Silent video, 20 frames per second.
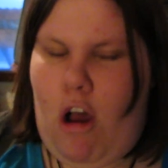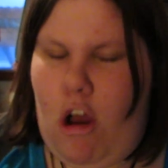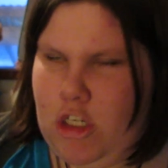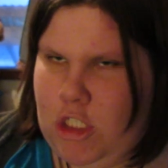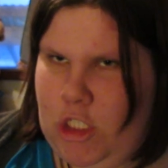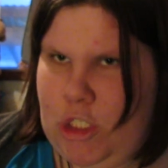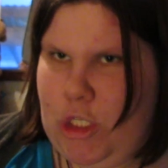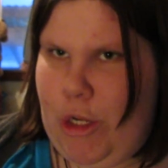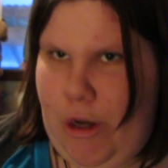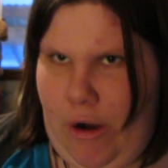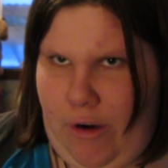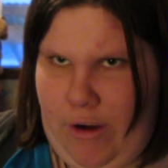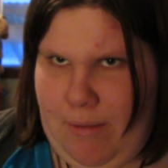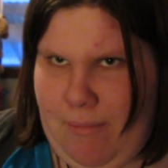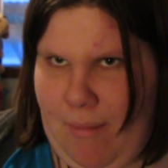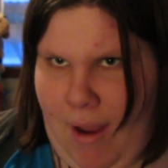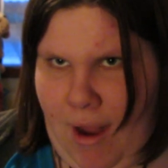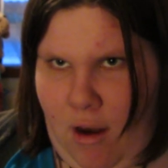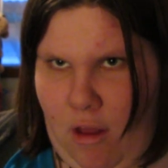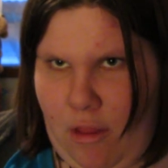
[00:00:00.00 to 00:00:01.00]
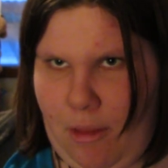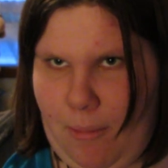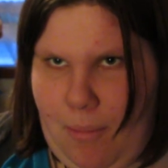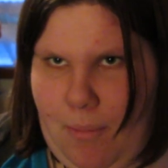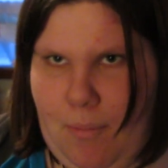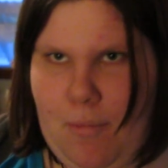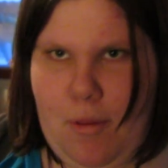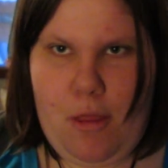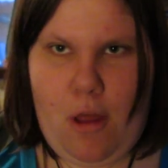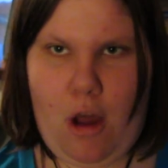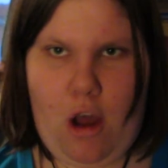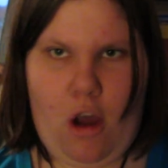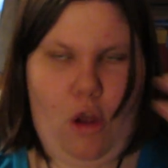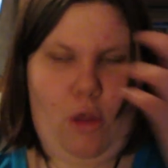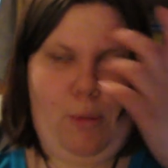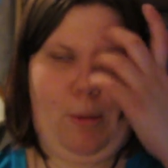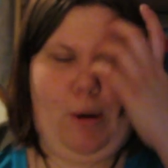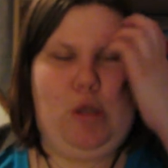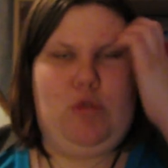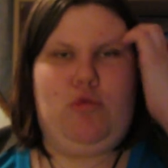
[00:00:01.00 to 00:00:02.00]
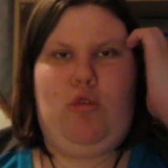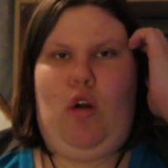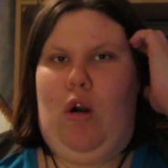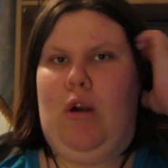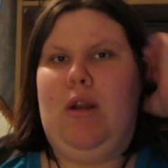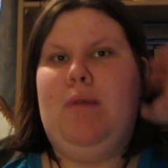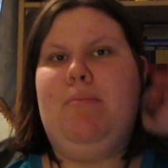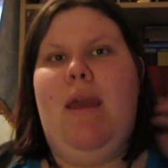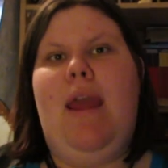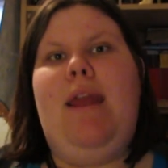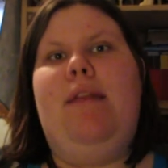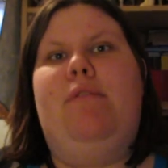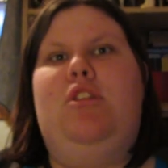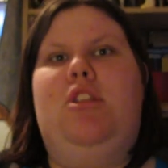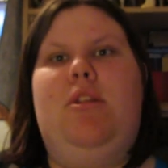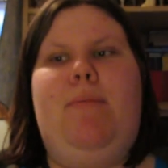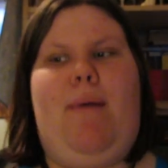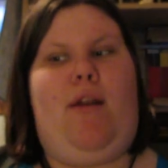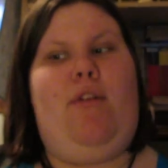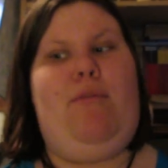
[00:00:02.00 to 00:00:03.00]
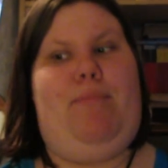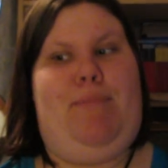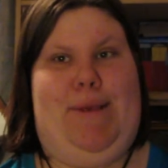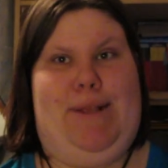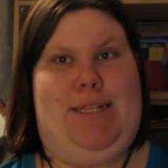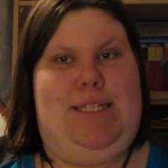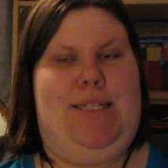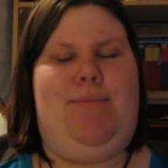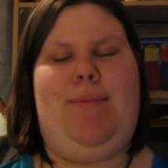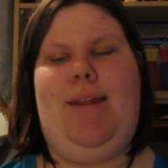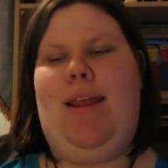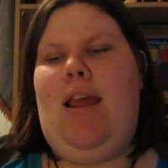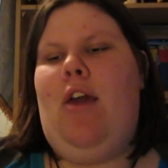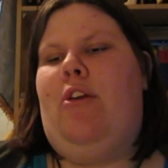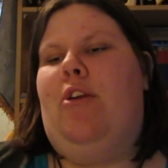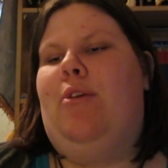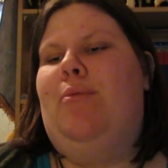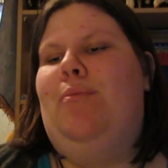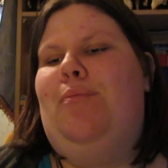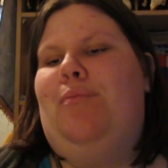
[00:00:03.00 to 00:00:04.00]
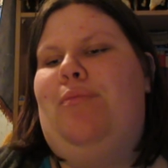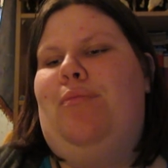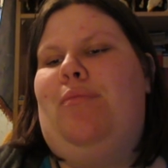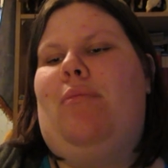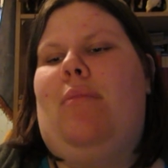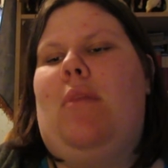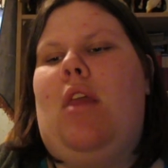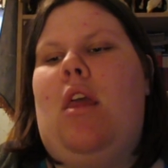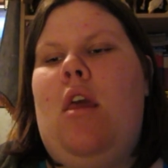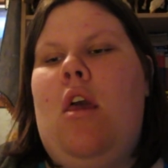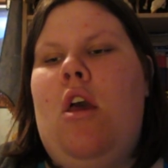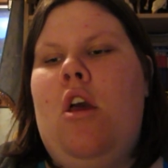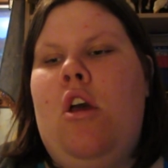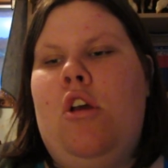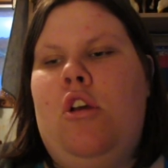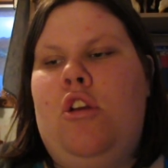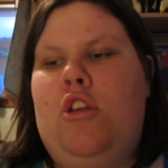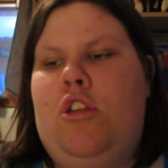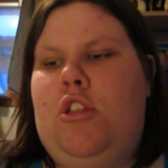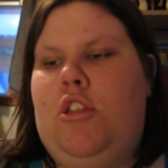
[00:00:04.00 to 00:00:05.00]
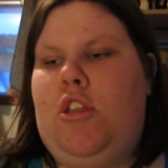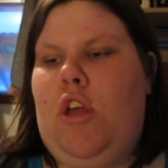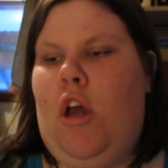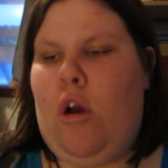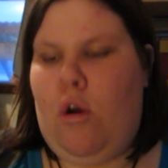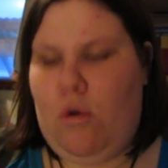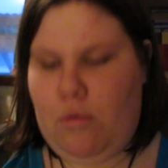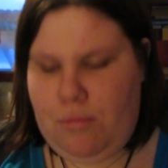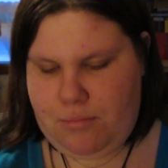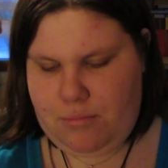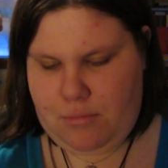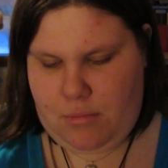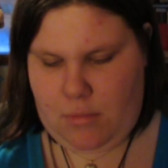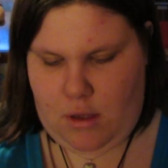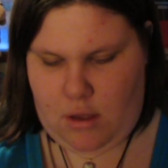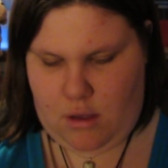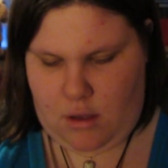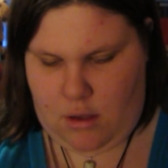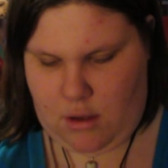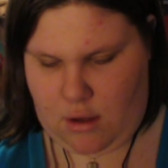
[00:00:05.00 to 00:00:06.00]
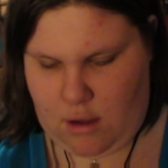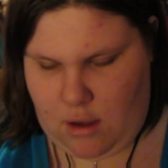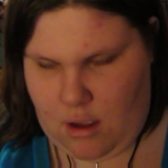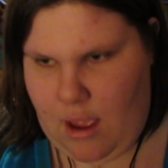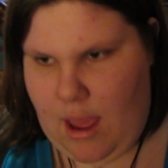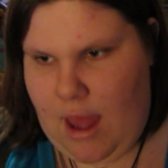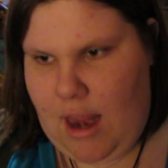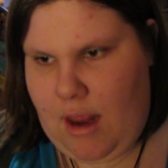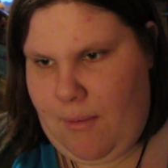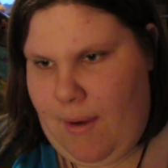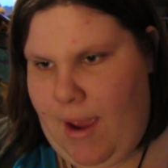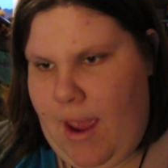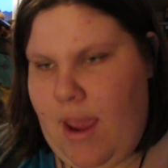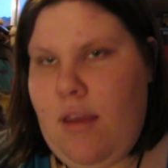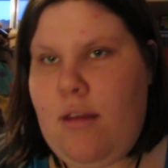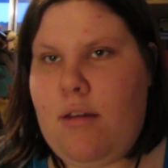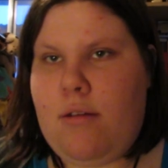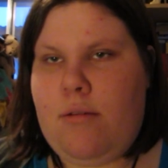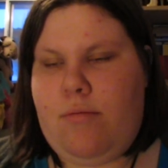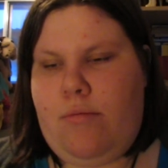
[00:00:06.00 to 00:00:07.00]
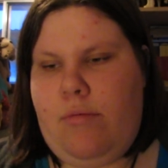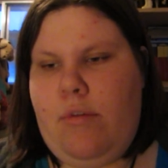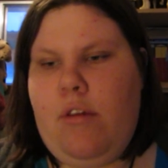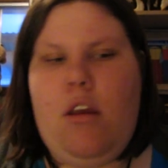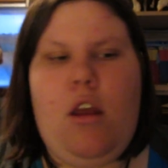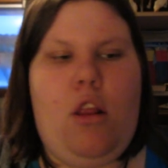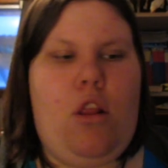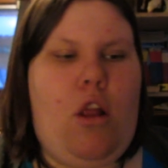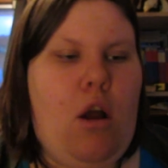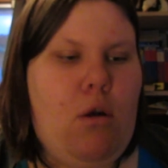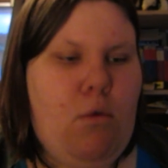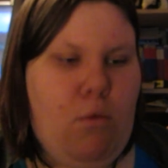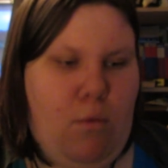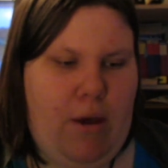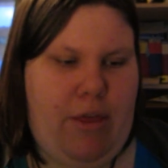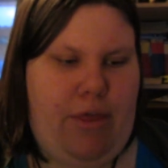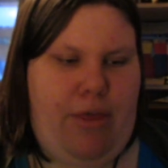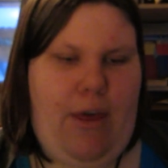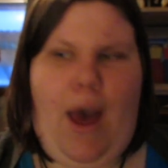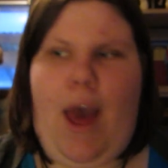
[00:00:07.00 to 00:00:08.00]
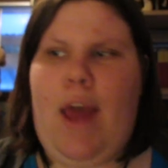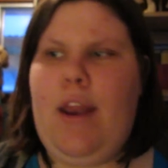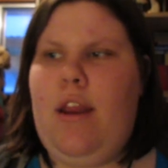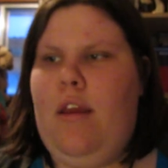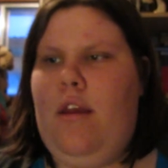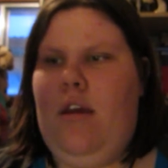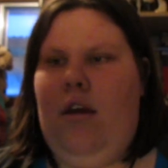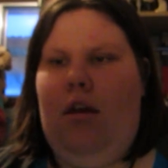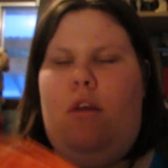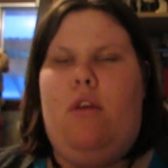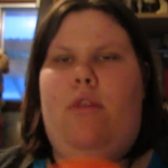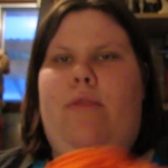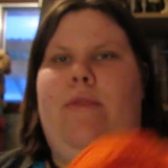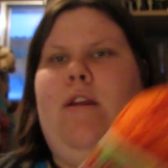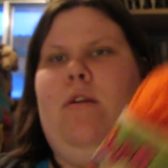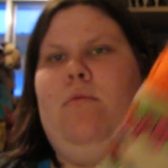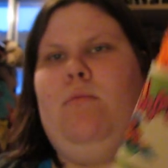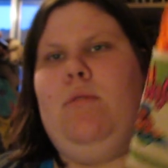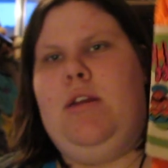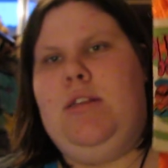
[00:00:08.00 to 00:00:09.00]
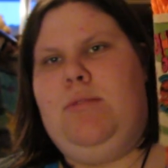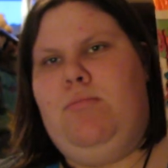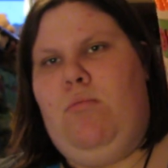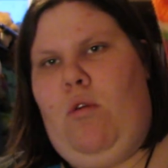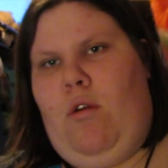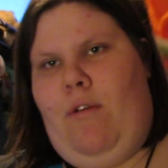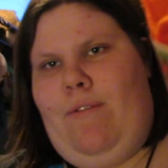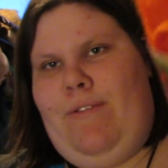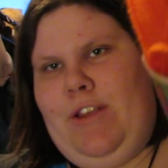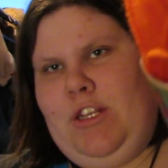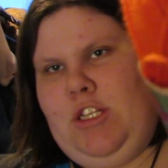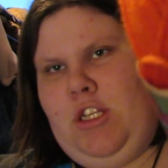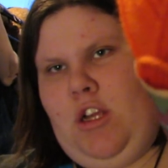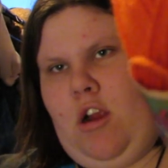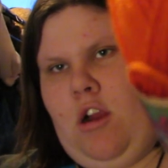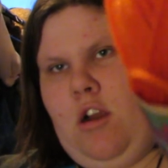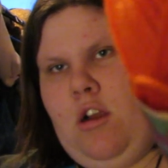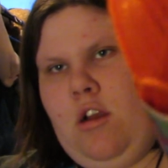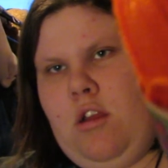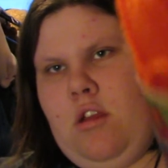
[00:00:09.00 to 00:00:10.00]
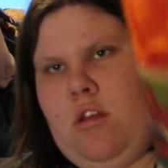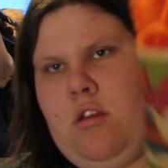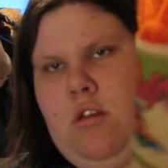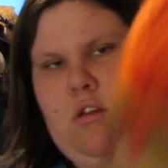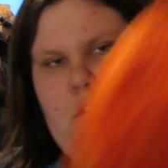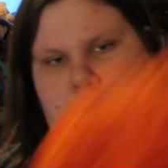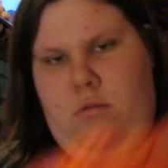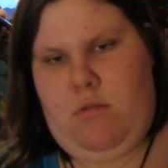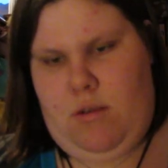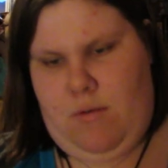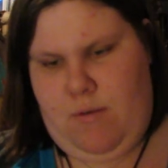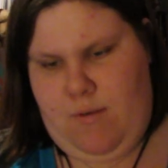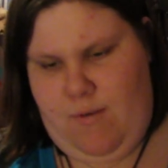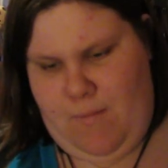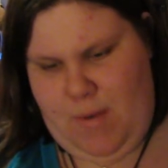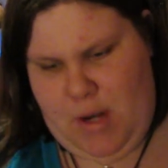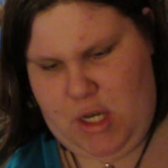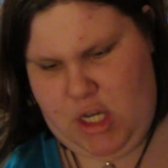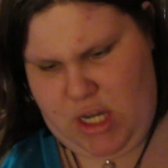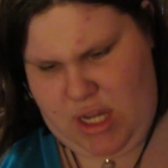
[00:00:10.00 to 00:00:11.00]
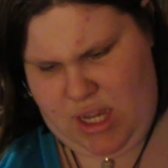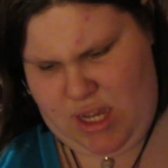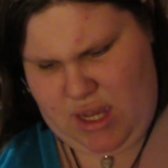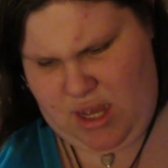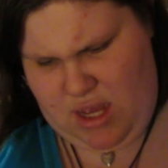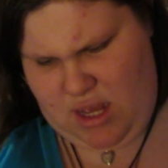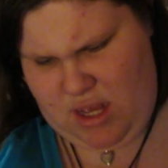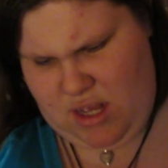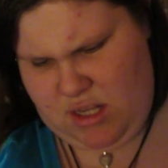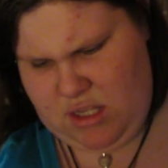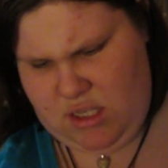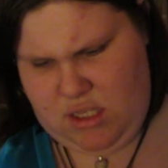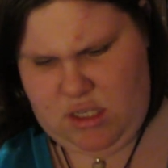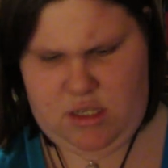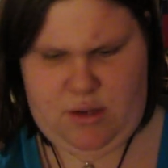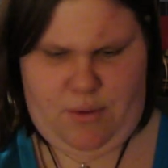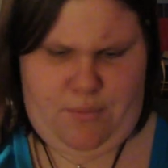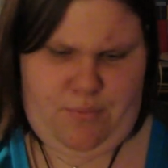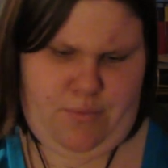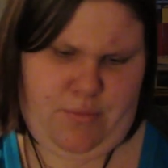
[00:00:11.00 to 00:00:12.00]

she already made all the parts were already made, it was just a matter of piecing them together. So, anyway, along with that, there was more of this yarn, which is